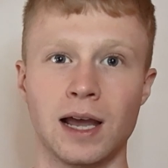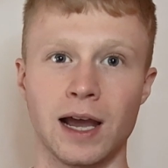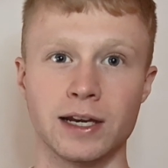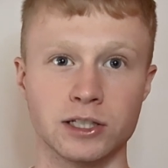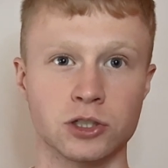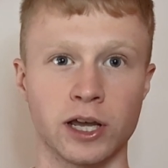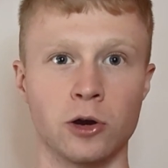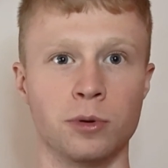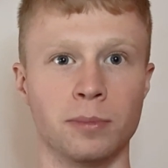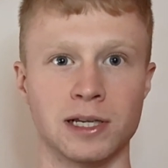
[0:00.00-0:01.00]
And it's going to
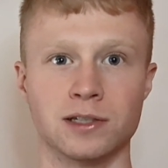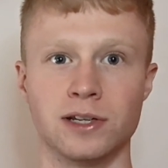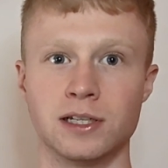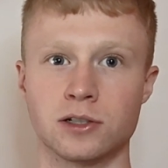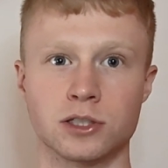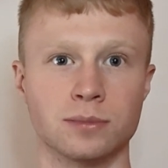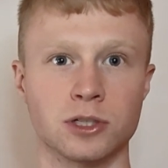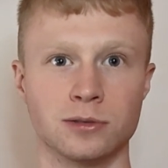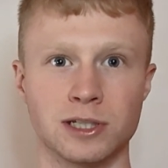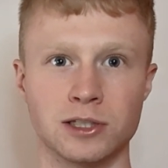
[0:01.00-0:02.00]
help them massively, because
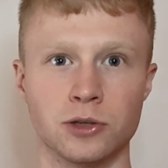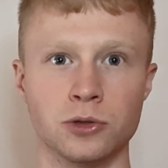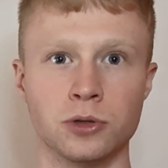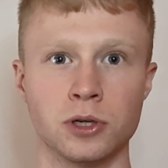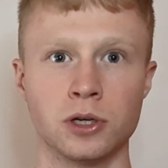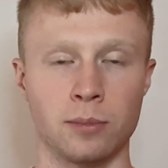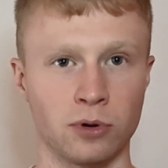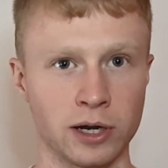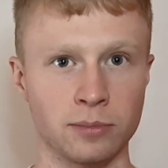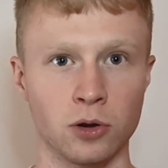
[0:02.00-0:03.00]
sometimes they do get a
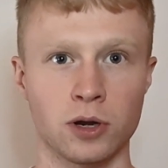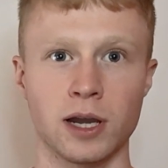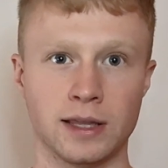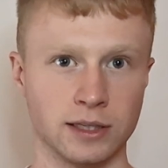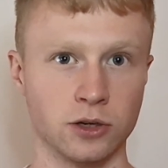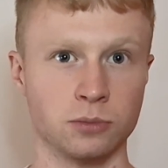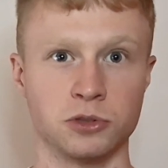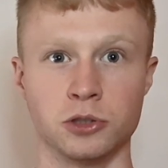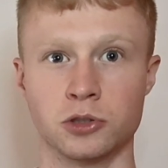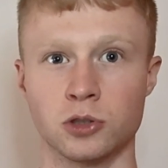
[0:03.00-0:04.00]
brain block and they don't
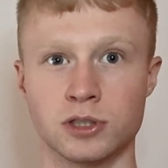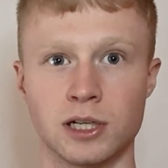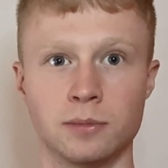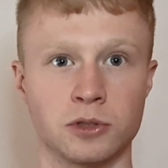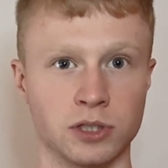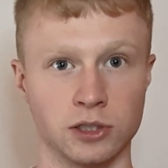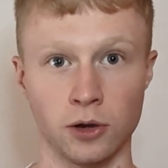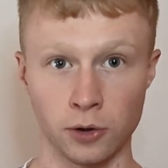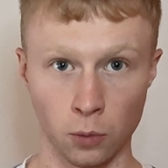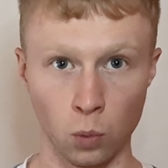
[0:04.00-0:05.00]
produce content because they
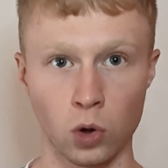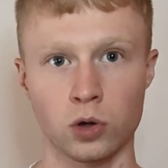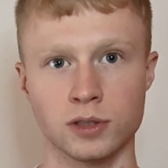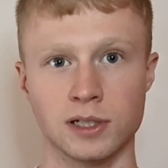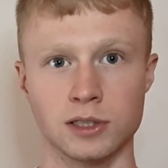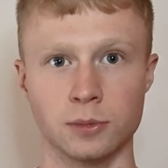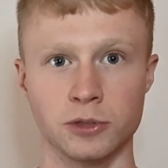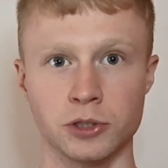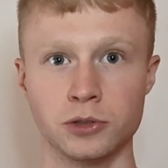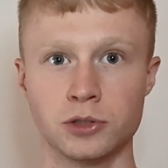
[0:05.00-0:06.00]
don't know what content to
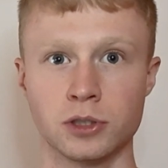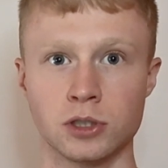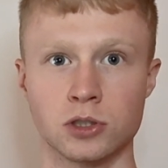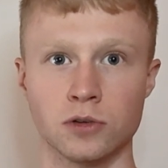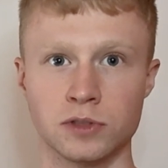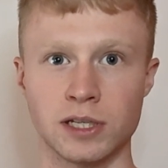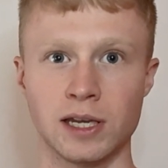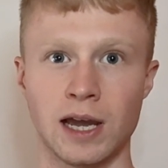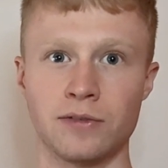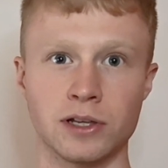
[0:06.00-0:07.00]
produce. So obviously
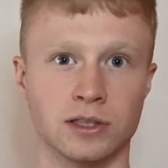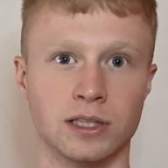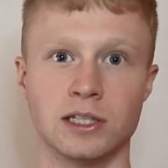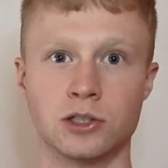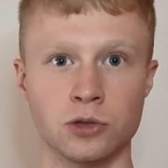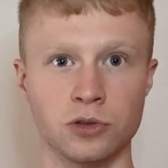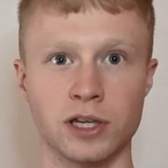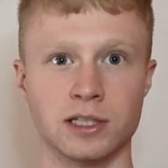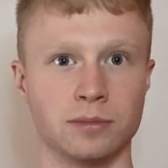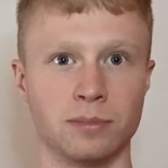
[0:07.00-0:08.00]
having these 2
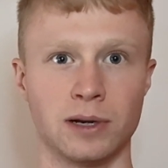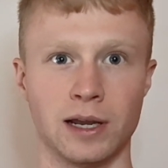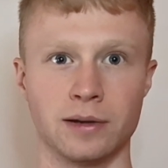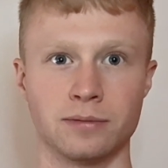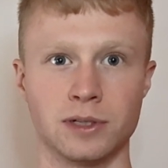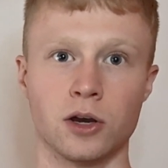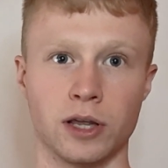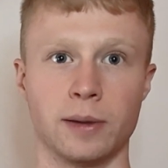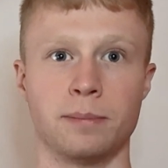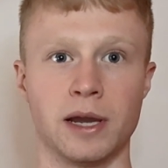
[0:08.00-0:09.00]
things in plan are
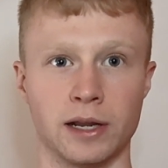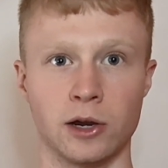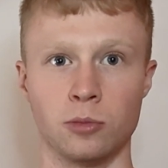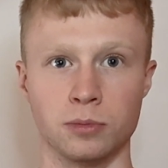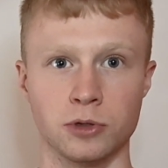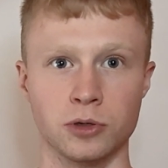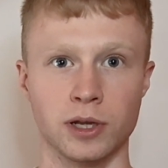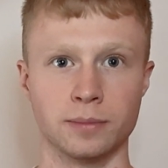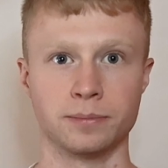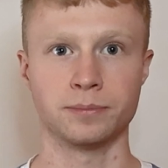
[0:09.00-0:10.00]
going to be able to help them do
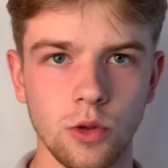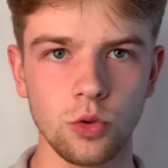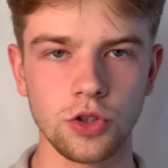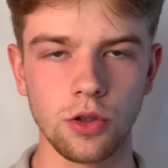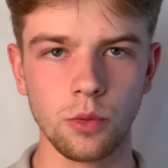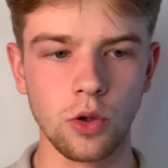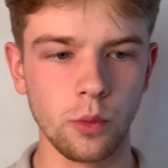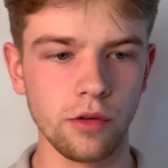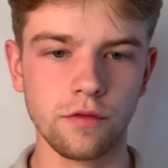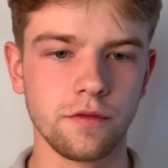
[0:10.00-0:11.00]
that. Also, what
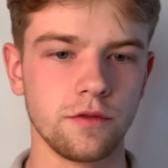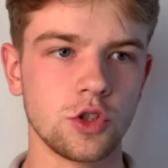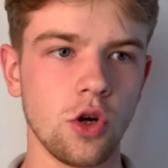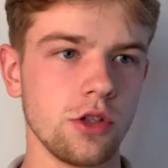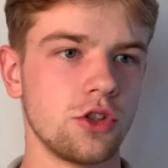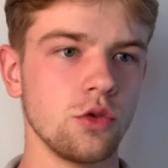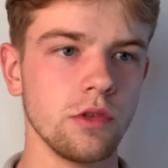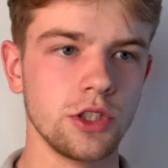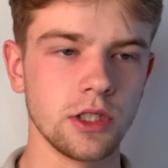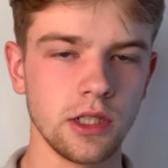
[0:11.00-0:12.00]
we've started to do
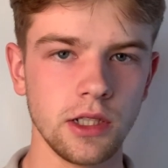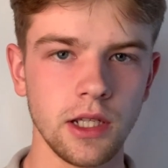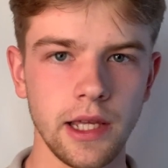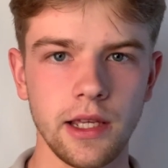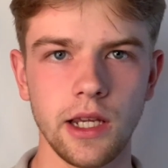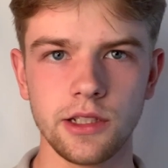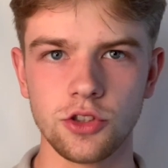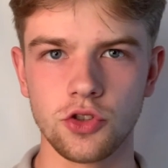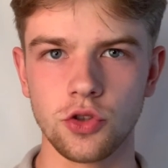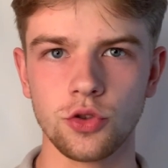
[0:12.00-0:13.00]
recently is
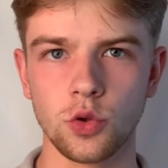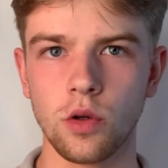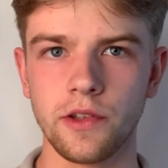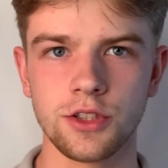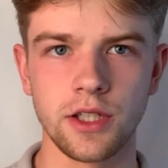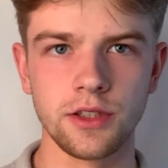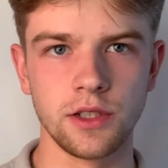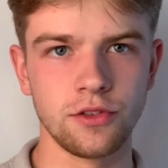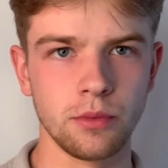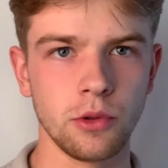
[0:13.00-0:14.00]
introduce sort of
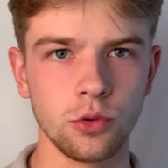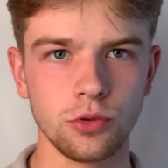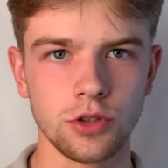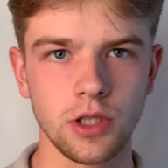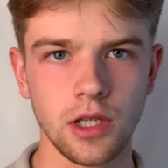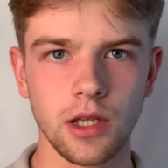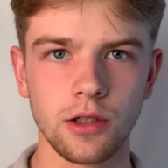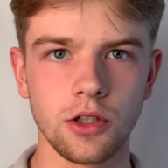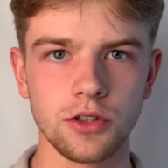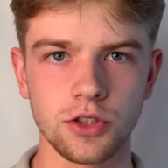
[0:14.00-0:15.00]
incentives to models,
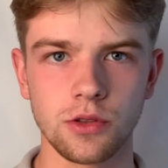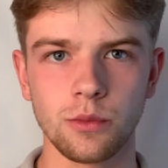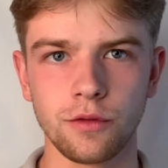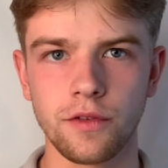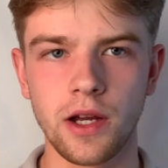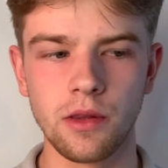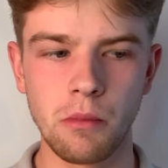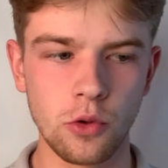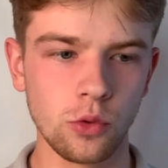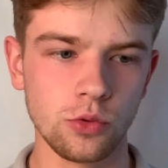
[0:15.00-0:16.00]
because we found that
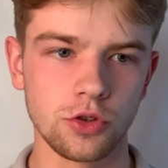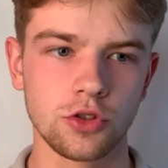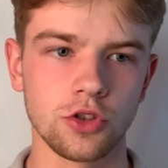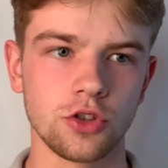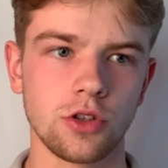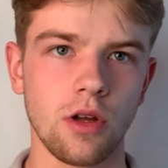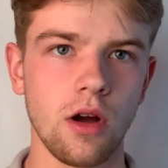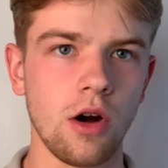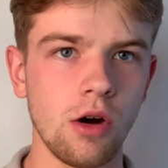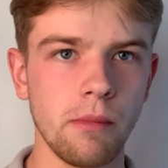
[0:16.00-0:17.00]
models just
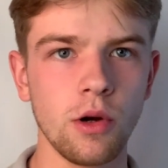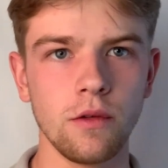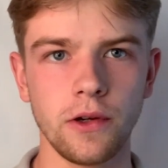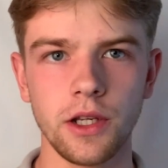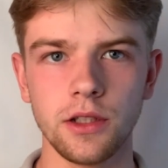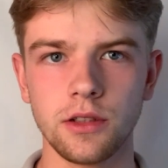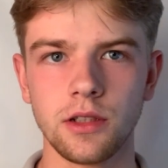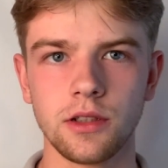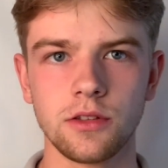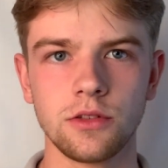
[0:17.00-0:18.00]
aren't motivated
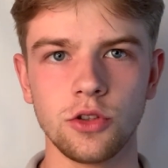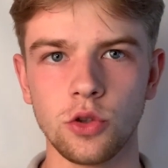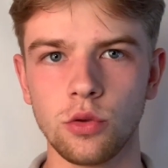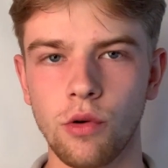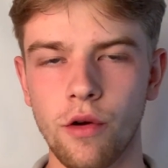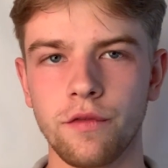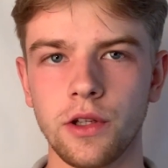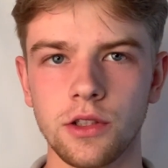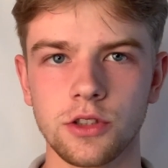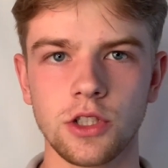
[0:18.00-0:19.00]
to do the right
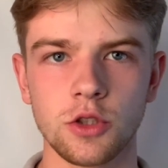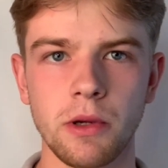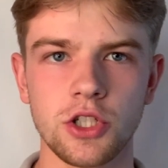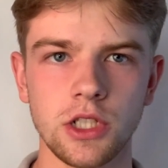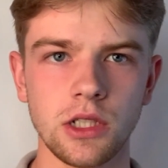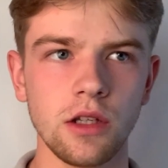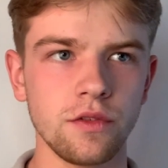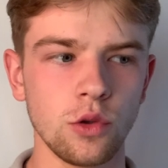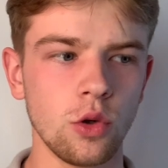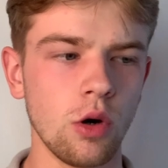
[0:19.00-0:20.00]
things, especially if
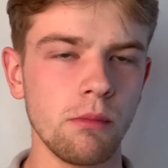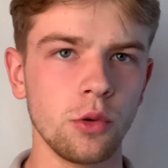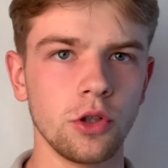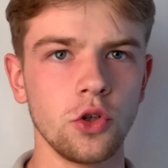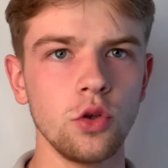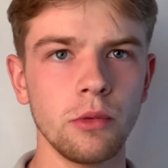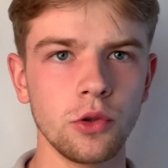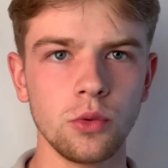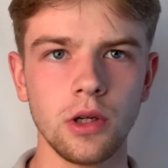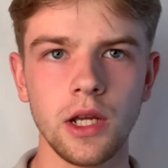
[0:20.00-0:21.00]
you're onboarding a new
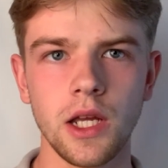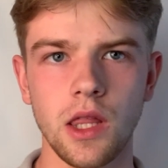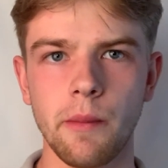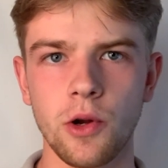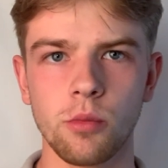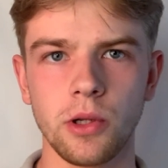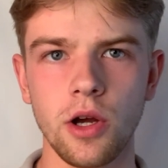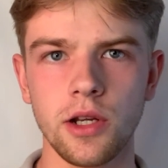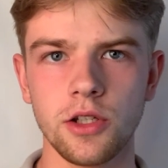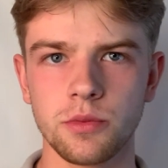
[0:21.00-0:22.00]
model. They might not be
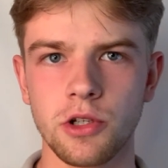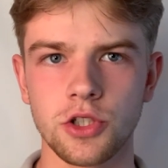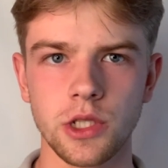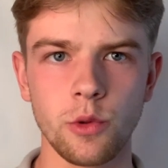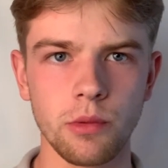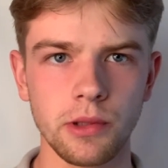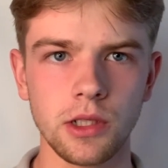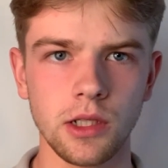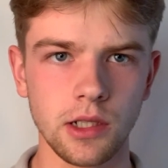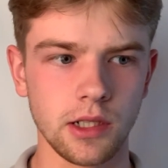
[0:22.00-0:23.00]
earning as much as they want to be
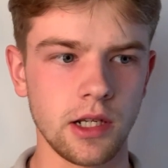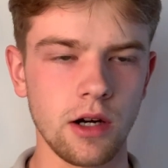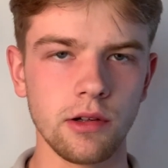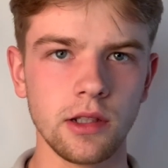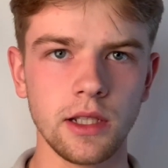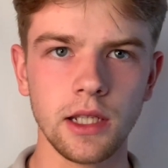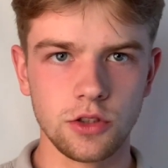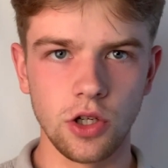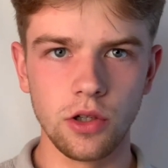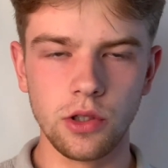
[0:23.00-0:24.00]
currently.
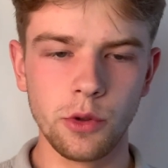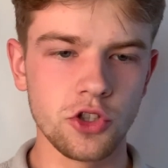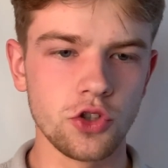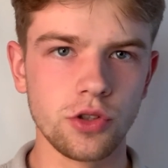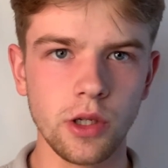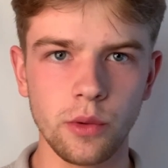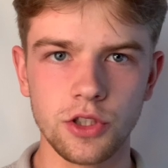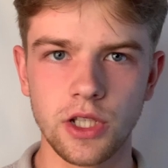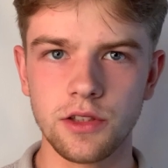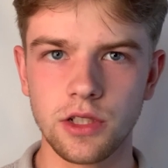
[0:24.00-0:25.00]
So you introduce little
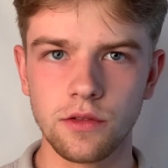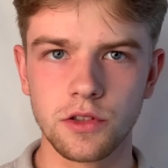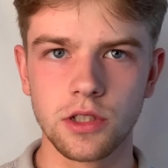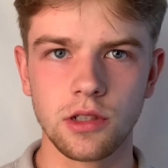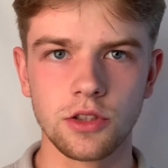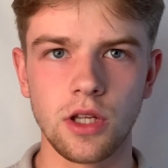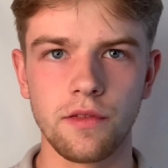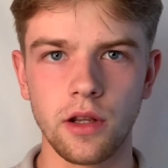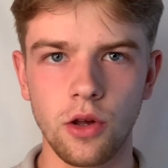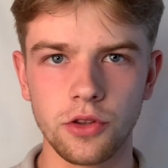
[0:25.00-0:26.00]
incentives, stuff they
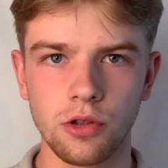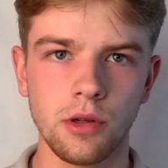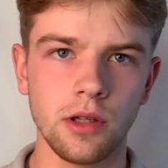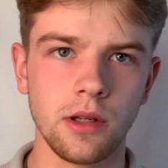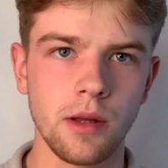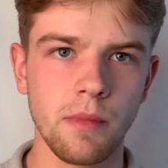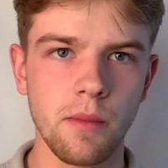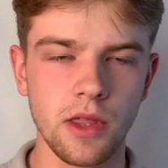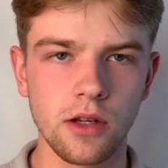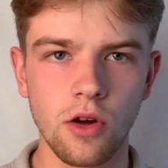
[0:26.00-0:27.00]
like doing. Maybe
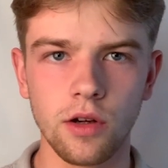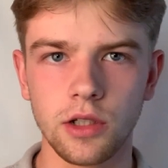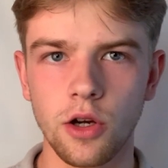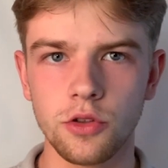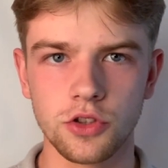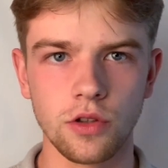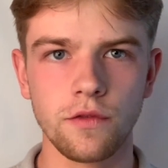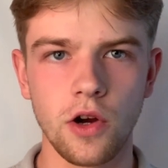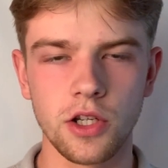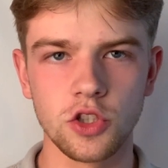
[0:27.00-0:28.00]
they like going to the
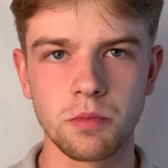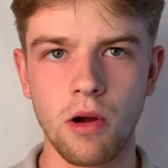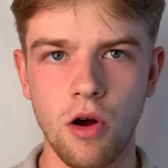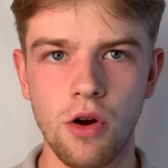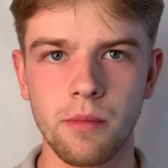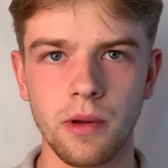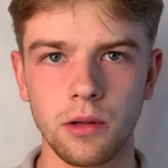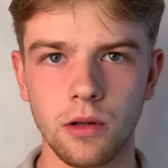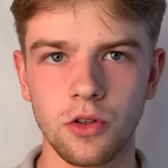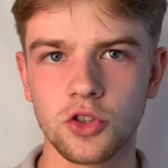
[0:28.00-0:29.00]
fucking spa, maybe they
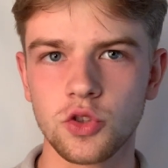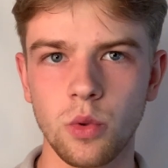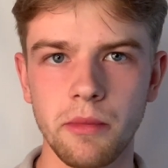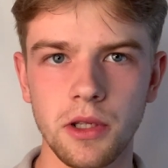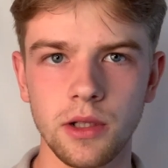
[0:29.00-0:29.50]
like swimming,